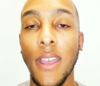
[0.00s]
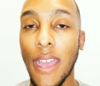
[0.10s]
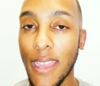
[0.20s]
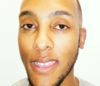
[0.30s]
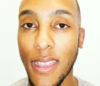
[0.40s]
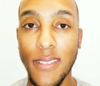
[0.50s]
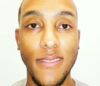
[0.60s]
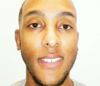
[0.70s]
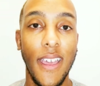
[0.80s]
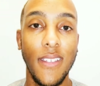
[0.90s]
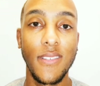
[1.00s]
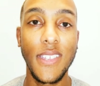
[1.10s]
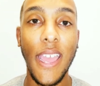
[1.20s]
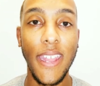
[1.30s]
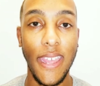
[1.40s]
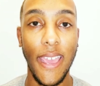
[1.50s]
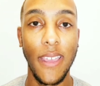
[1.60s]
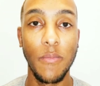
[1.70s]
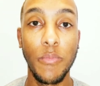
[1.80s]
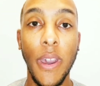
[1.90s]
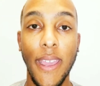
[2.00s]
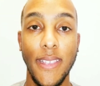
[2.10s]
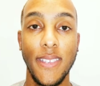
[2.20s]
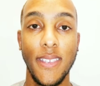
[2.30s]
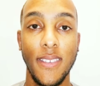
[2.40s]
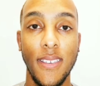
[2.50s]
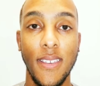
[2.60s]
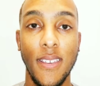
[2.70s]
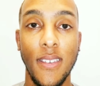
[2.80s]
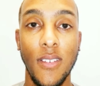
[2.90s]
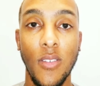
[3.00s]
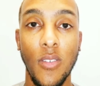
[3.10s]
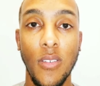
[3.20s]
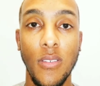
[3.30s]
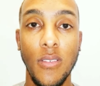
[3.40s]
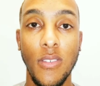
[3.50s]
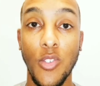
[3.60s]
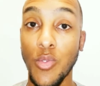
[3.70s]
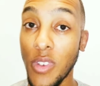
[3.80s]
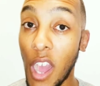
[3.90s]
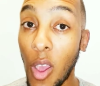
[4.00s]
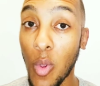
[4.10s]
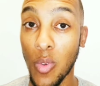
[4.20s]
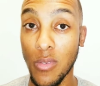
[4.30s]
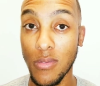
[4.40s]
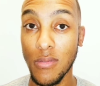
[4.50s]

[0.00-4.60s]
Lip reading: I understand that. But you know